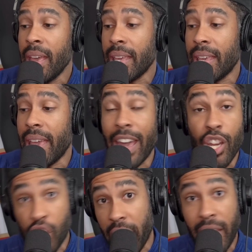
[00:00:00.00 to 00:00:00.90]
he had
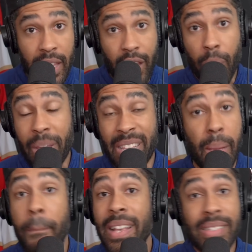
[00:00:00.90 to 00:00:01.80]
a shaky year because
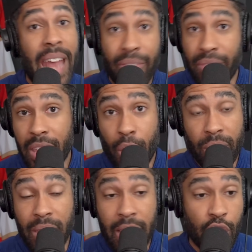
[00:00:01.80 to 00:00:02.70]
he missed half the year
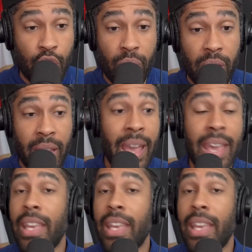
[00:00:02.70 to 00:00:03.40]
with an injury.